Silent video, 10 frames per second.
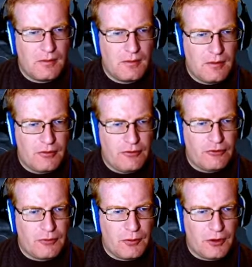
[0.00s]
This is
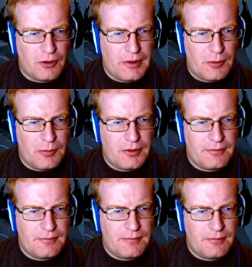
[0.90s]
just a Mark one output.
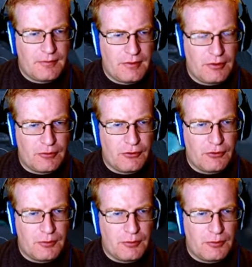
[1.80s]
These are
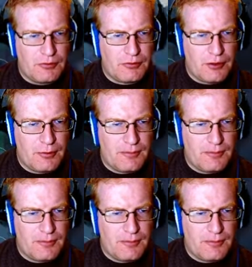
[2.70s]
super duper slow.